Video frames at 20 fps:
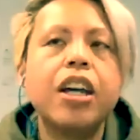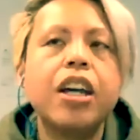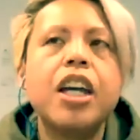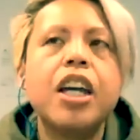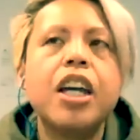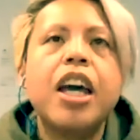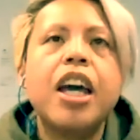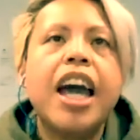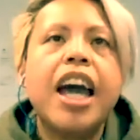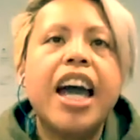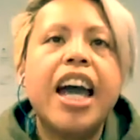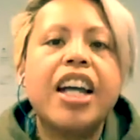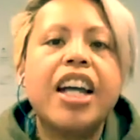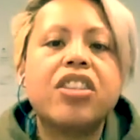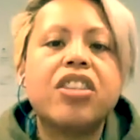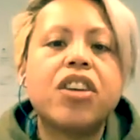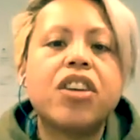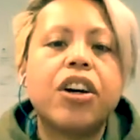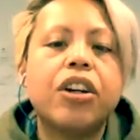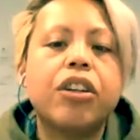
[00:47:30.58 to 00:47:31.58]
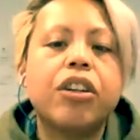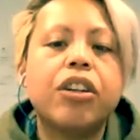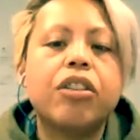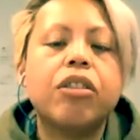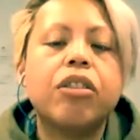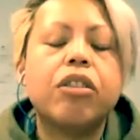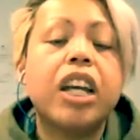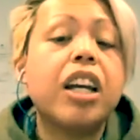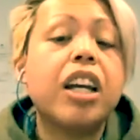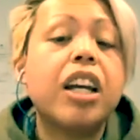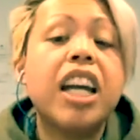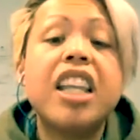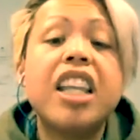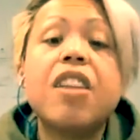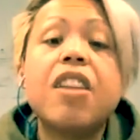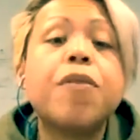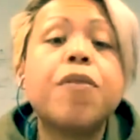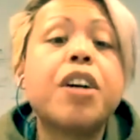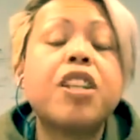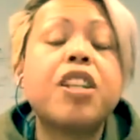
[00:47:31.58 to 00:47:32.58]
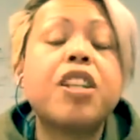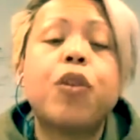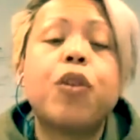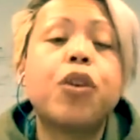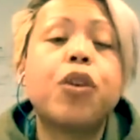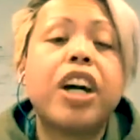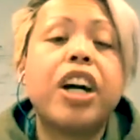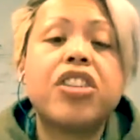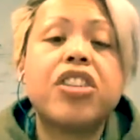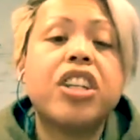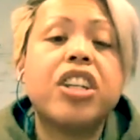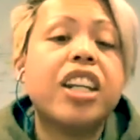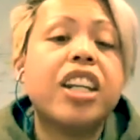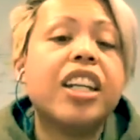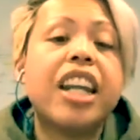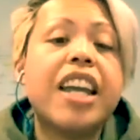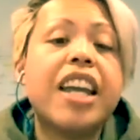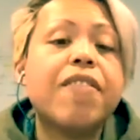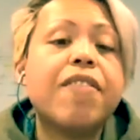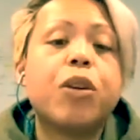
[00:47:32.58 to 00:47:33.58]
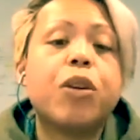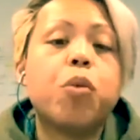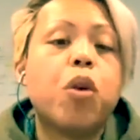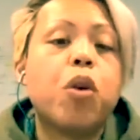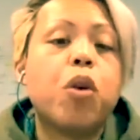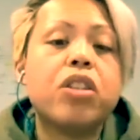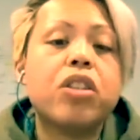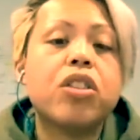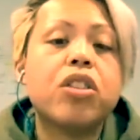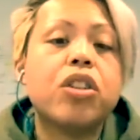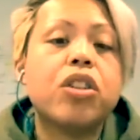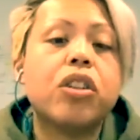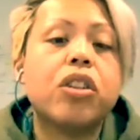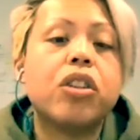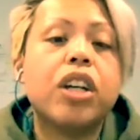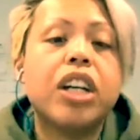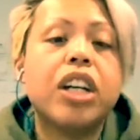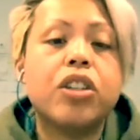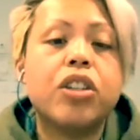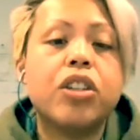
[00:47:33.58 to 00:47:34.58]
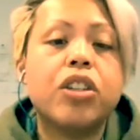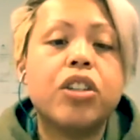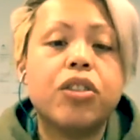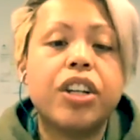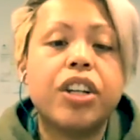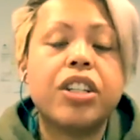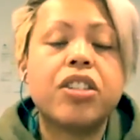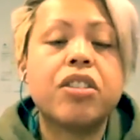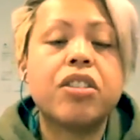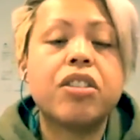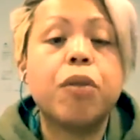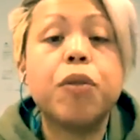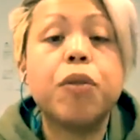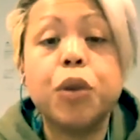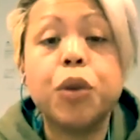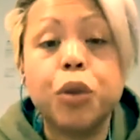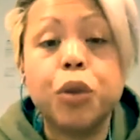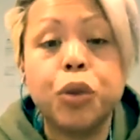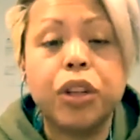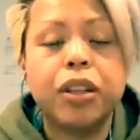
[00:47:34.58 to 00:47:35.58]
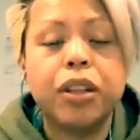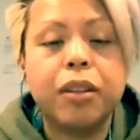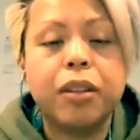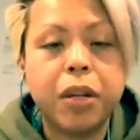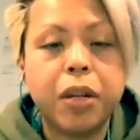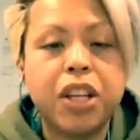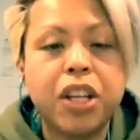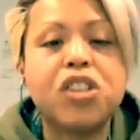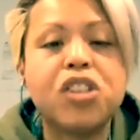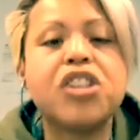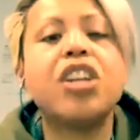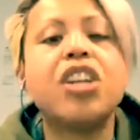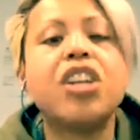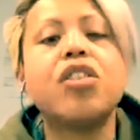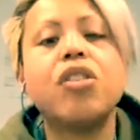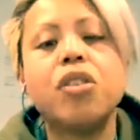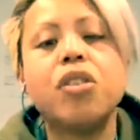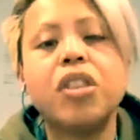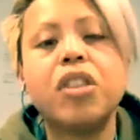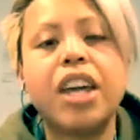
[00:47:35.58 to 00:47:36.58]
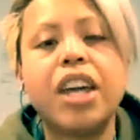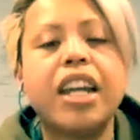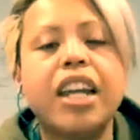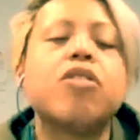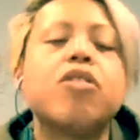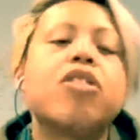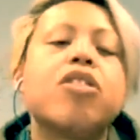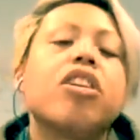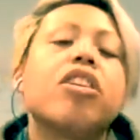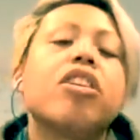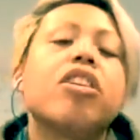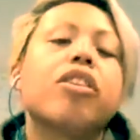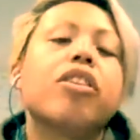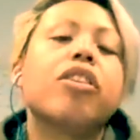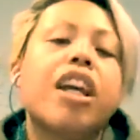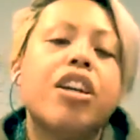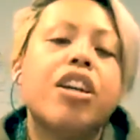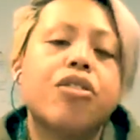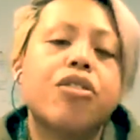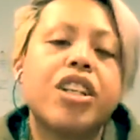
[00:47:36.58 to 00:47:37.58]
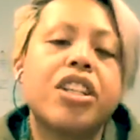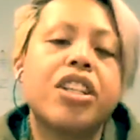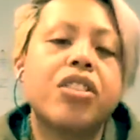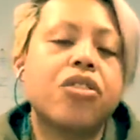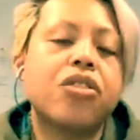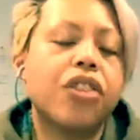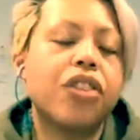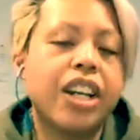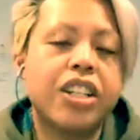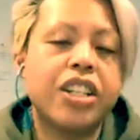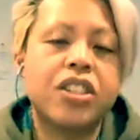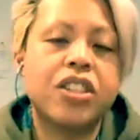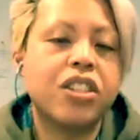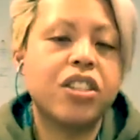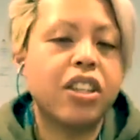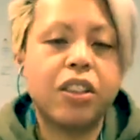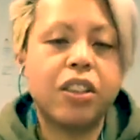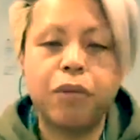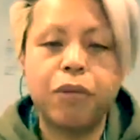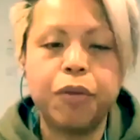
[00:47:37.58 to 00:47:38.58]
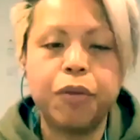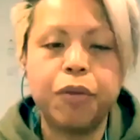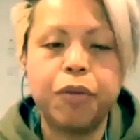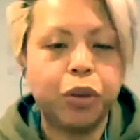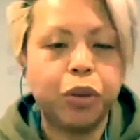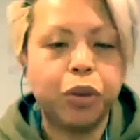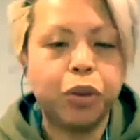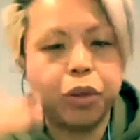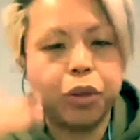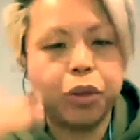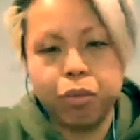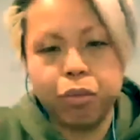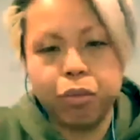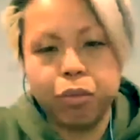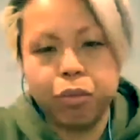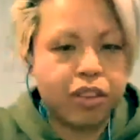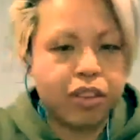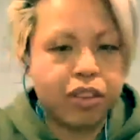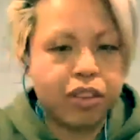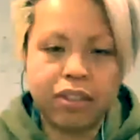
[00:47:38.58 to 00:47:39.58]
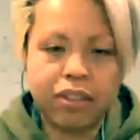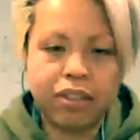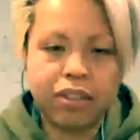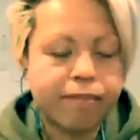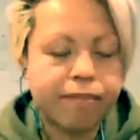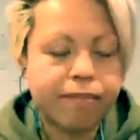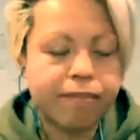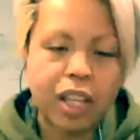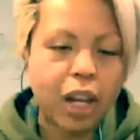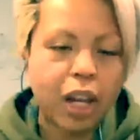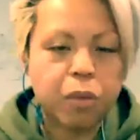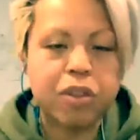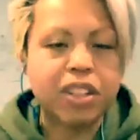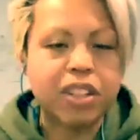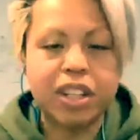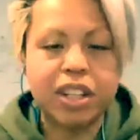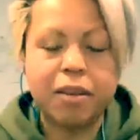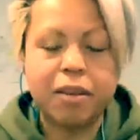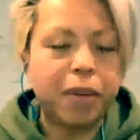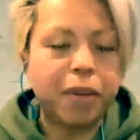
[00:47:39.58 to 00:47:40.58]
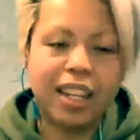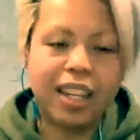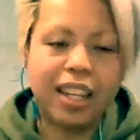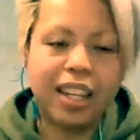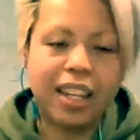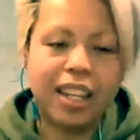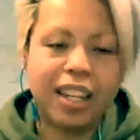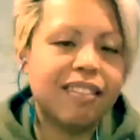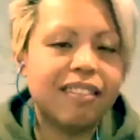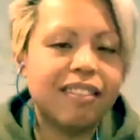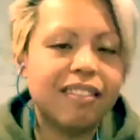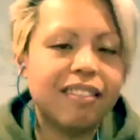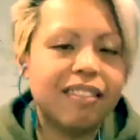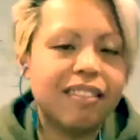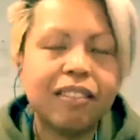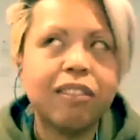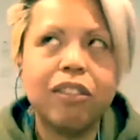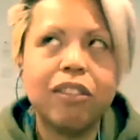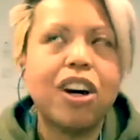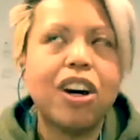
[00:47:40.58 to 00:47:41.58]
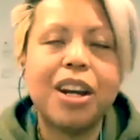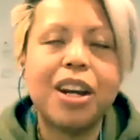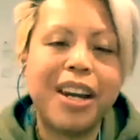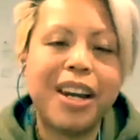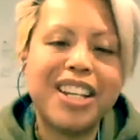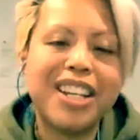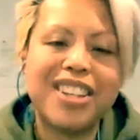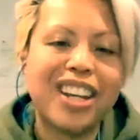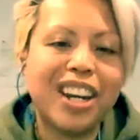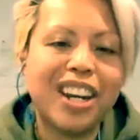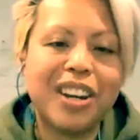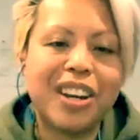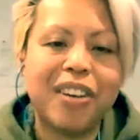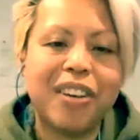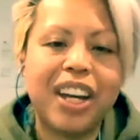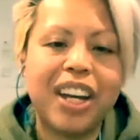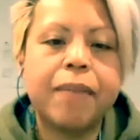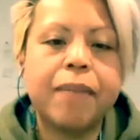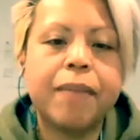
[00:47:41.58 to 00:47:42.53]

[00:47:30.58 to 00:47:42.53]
And so in the first fortnight, she didn't even want to address food, because she knew that if she didn't address stress, then the food was going to be not amazing anyway.